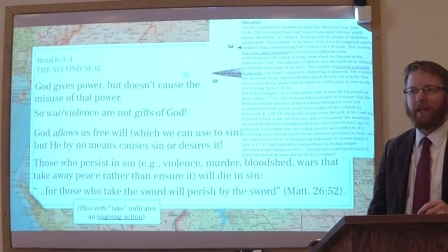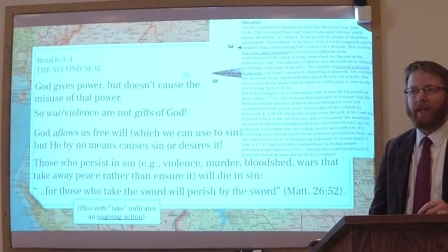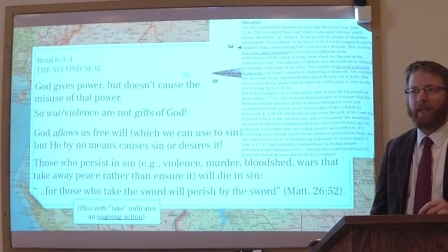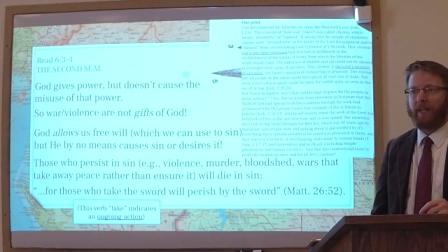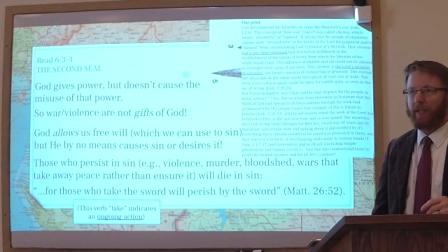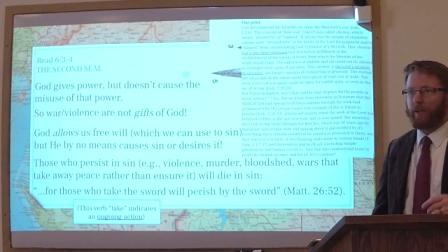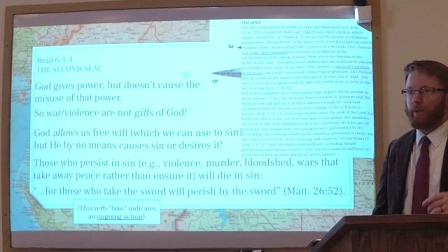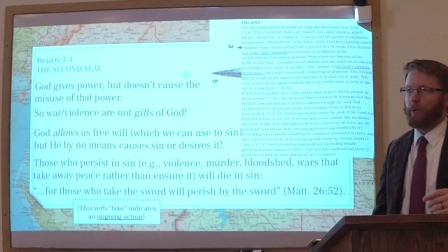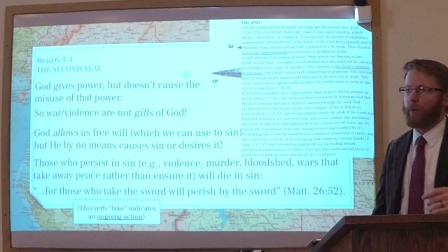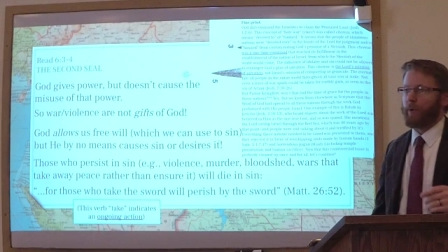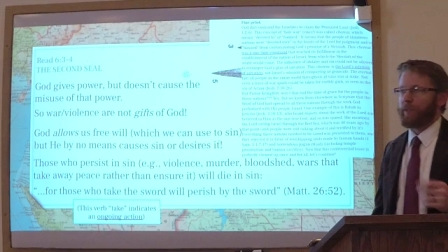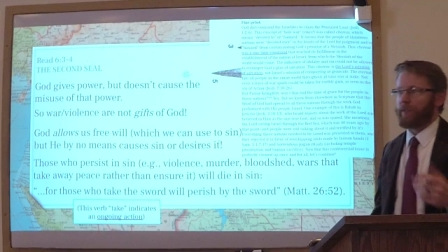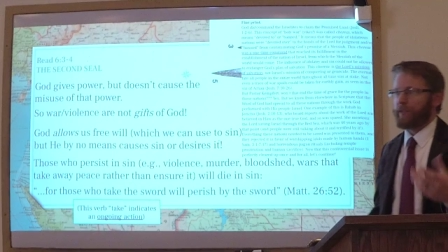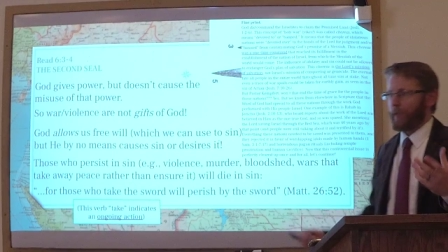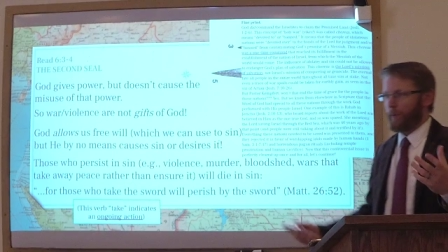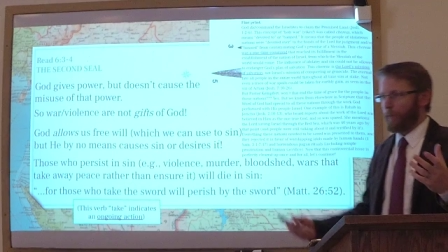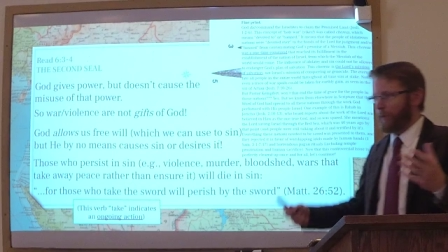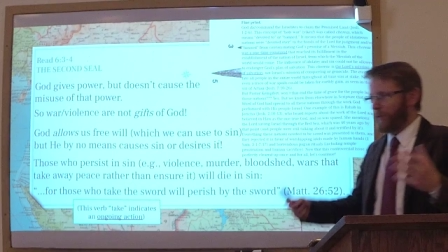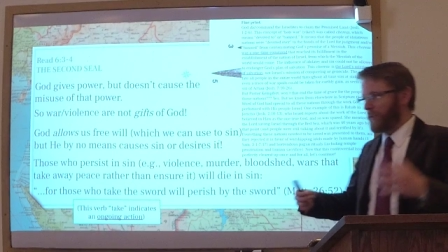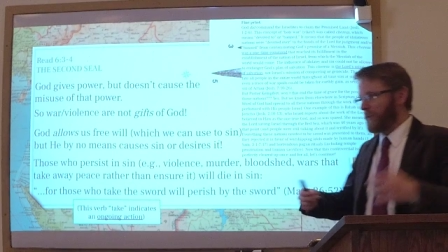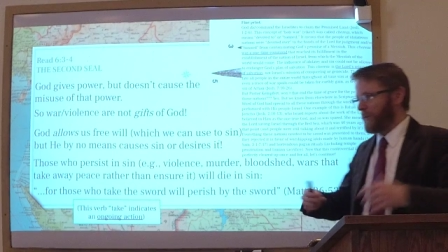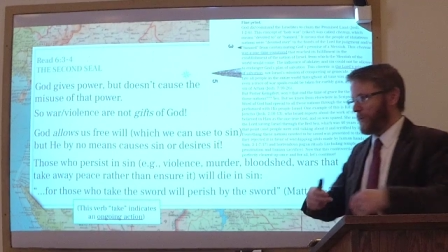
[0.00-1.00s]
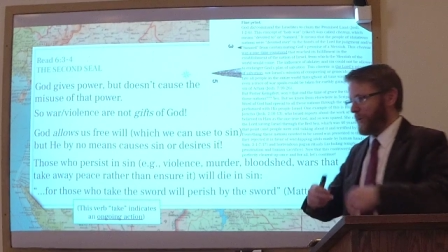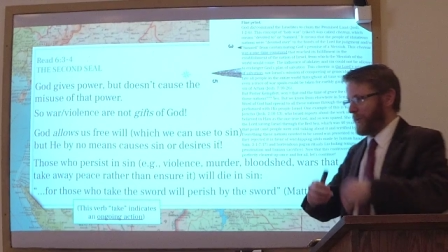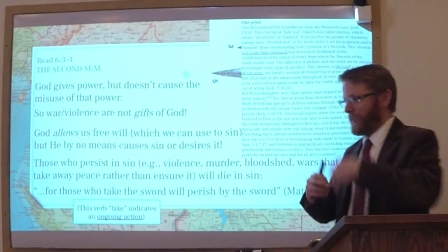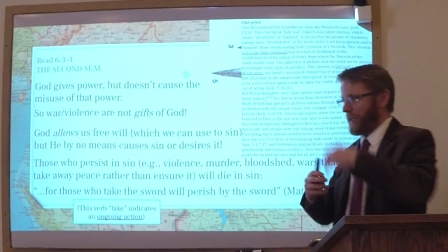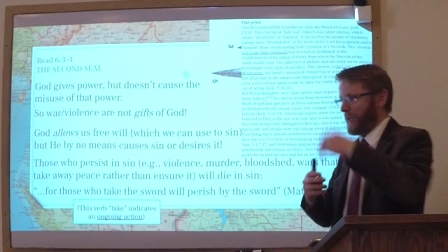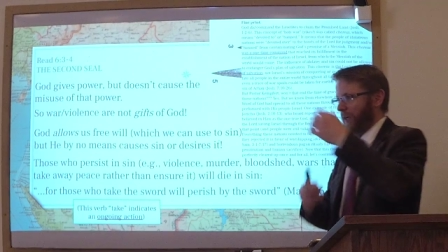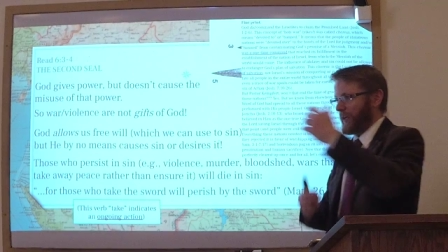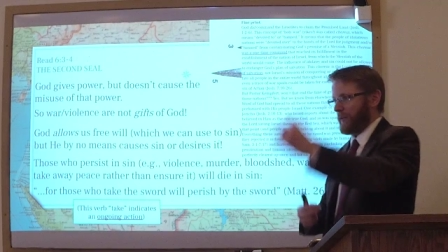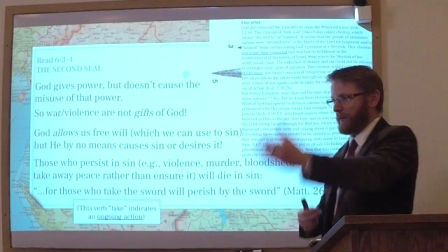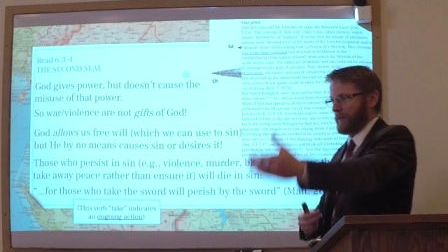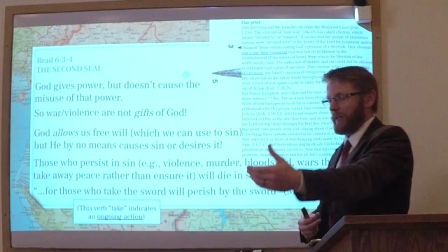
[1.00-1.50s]
He was someone where
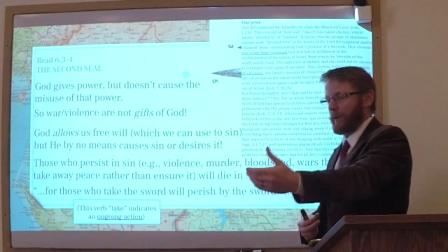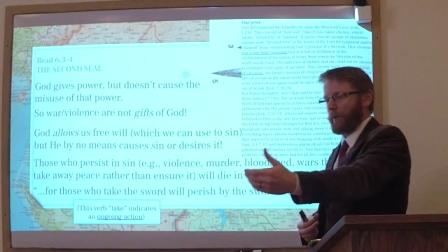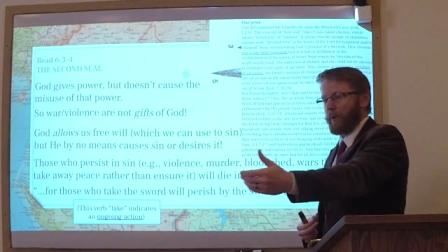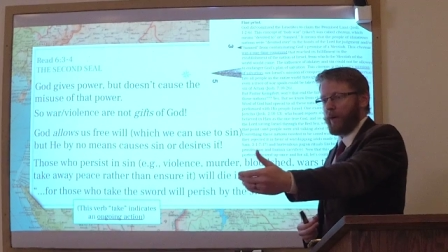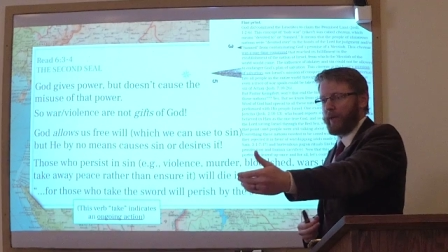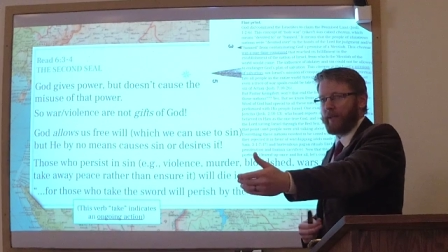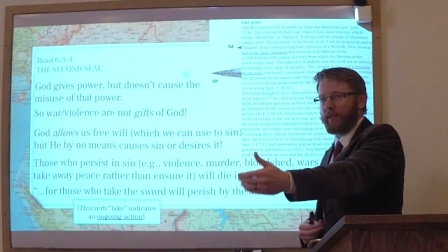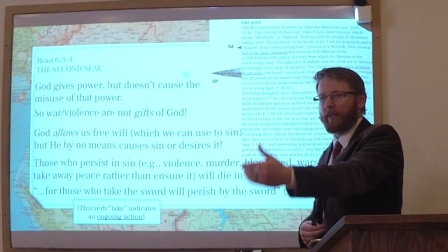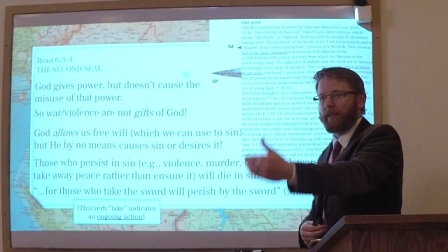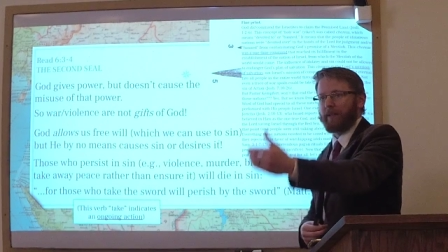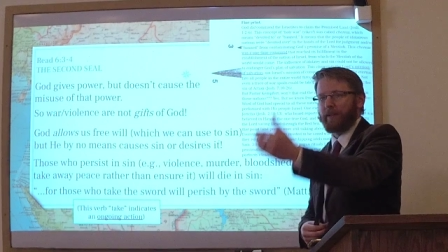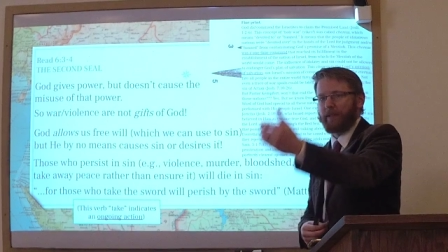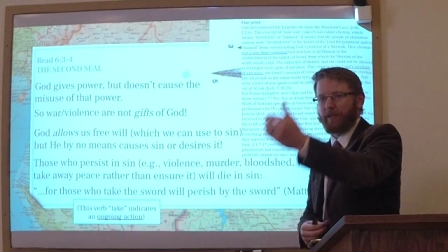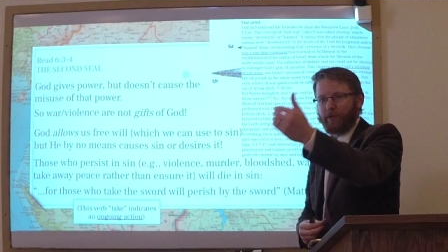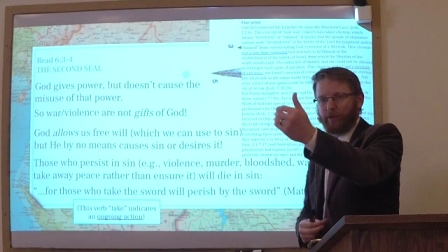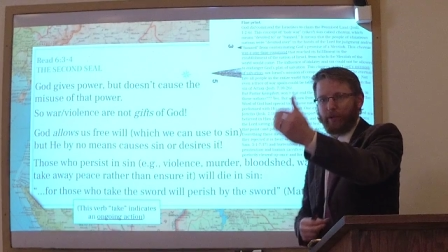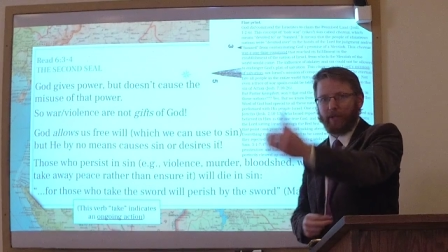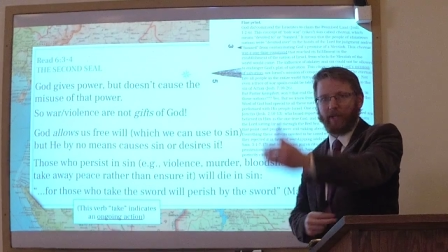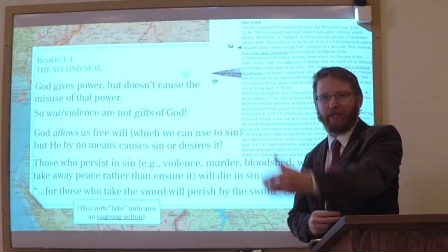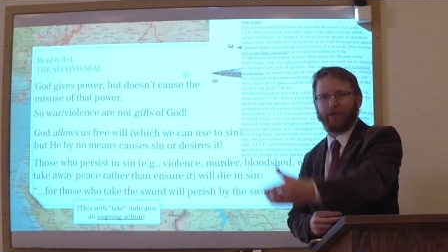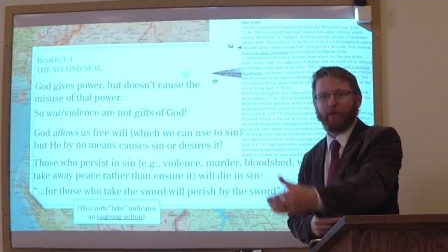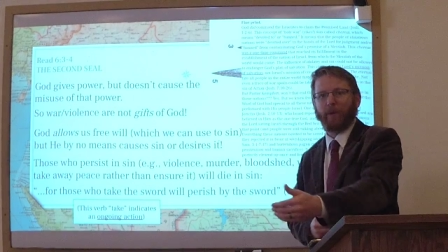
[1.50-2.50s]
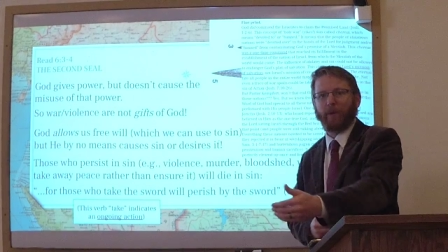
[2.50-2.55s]
they, they went in, the Israelites